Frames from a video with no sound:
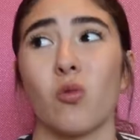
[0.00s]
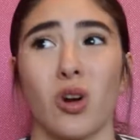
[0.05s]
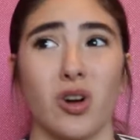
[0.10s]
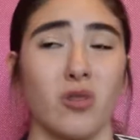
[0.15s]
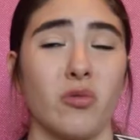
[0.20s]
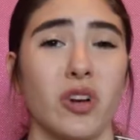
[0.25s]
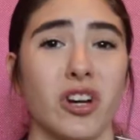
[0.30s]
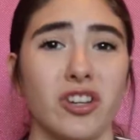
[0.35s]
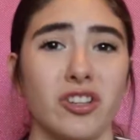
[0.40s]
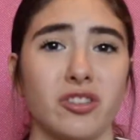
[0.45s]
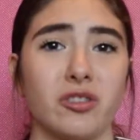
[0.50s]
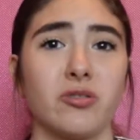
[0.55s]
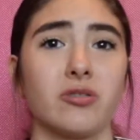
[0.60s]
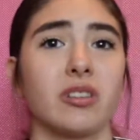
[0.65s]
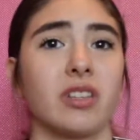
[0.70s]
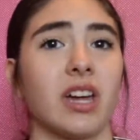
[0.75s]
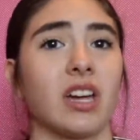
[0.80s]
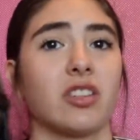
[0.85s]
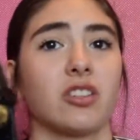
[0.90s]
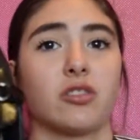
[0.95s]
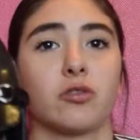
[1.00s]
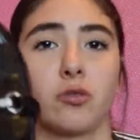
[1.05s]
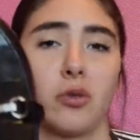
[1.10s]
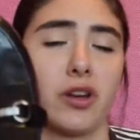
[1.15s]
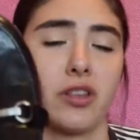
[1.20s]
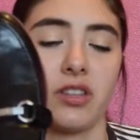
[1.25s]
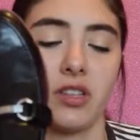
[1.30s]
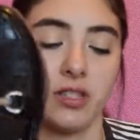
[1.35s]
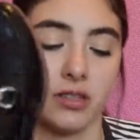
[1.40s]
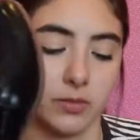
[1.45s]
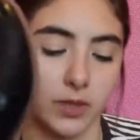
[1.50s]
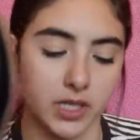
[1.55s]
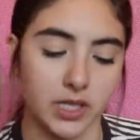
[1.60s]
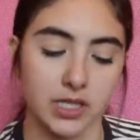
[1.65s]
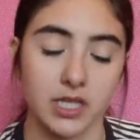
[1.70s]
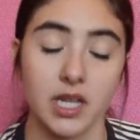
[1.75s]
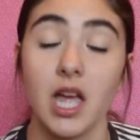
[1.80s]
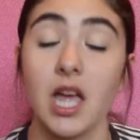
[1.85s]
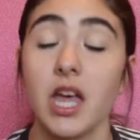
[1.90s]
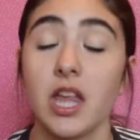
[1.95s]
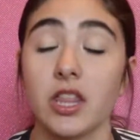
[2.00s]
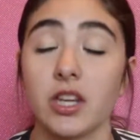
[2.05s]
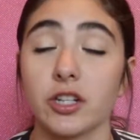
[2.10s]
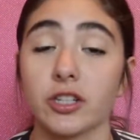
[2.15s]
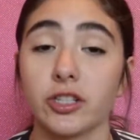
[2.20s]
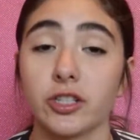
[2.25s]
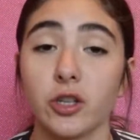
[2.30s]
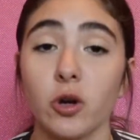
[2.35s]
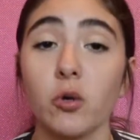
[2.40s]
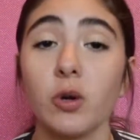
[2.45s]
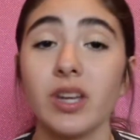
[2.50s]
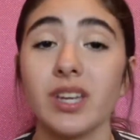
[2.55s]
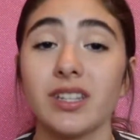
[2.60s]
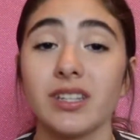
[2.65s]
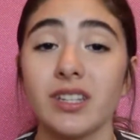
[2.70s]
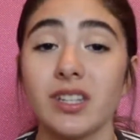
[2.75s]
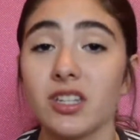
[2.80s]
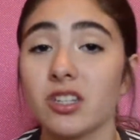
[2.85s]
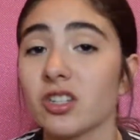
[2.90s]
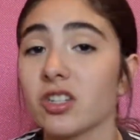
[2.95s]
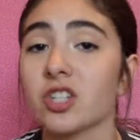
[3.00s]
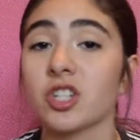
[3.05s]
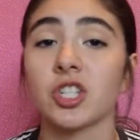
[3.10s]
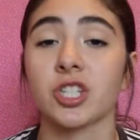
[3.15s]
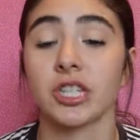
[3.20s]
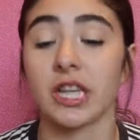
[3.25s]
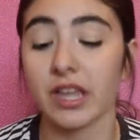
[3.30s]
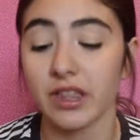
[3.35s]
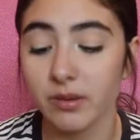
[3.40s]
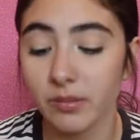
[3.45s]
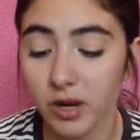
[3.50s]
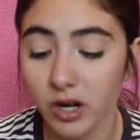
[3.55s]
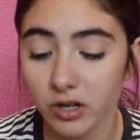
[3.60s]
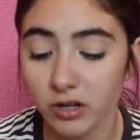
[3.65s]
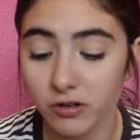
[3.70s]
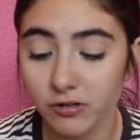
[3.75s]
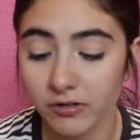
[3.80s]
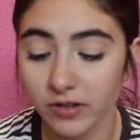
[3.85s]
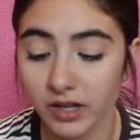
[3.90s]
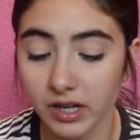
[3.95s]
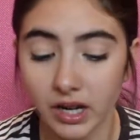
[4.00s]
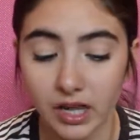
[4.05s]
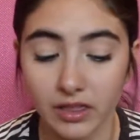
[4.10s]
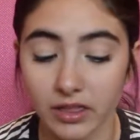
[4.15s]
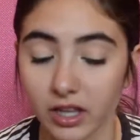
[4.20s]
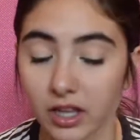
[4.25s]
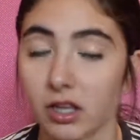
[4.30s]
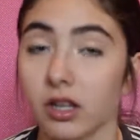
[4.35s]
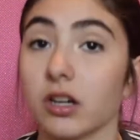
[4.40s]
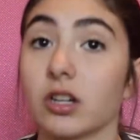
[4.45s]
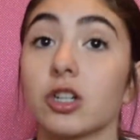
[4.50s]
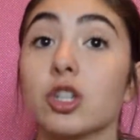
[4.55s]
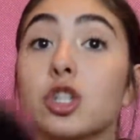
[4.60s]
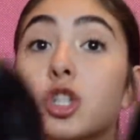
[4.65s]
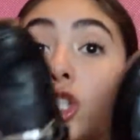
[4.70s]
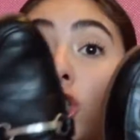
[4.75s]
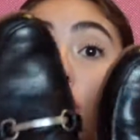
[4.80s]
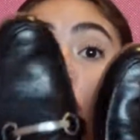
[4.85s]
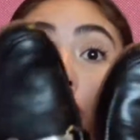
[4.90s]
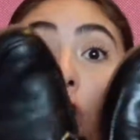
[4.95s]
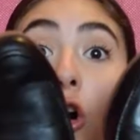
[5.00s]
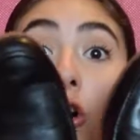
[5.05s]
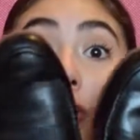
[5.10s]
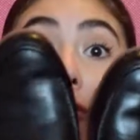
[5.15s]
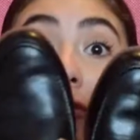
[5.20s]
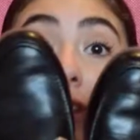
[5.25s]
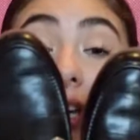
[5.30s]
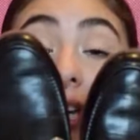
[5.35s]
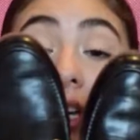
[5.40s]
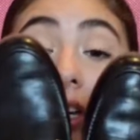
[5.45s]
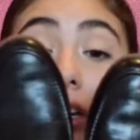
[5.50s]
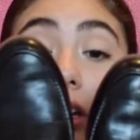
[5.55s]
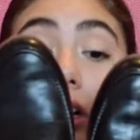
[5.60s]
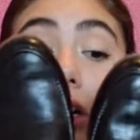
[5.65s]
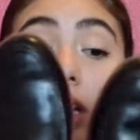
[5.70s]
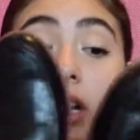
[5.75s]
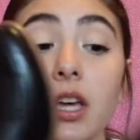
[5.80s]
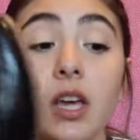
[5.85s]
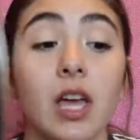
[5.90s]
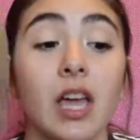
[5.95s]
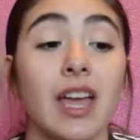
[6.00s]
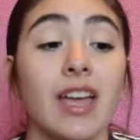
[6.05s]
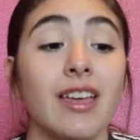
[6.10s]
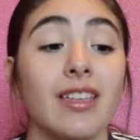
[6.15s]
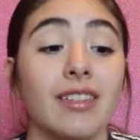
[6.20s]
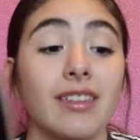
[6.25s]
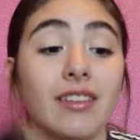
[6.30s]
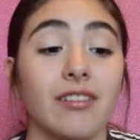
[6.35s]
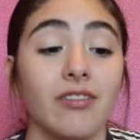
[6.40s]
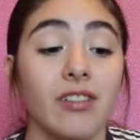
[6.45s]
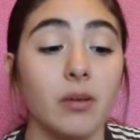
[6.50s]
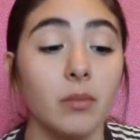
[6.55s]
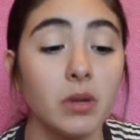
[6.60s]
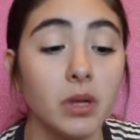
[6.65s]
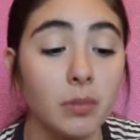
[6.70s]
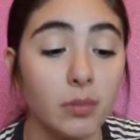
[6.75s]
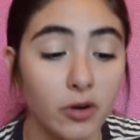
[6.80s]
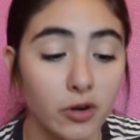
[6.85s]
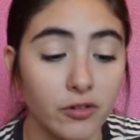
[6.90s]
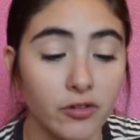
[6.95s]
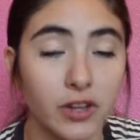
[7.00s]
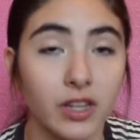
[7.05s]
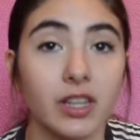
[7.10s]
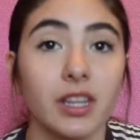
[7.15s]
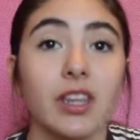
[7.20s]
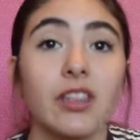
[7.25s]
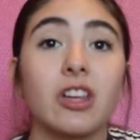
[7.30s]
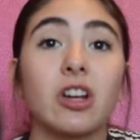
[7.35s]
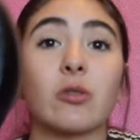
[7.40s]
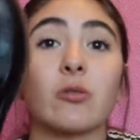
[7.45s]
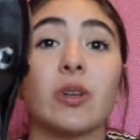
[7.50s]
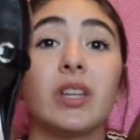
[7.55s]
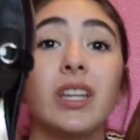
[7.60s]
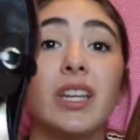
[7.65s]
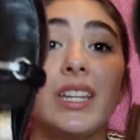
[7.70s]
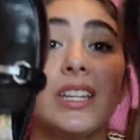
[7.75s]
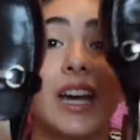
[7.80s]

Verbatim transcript: want to wear shoes, I just wear these because they're so easy. You just slide them on your feet and they look so freaking good. They fit me perfectly. They're really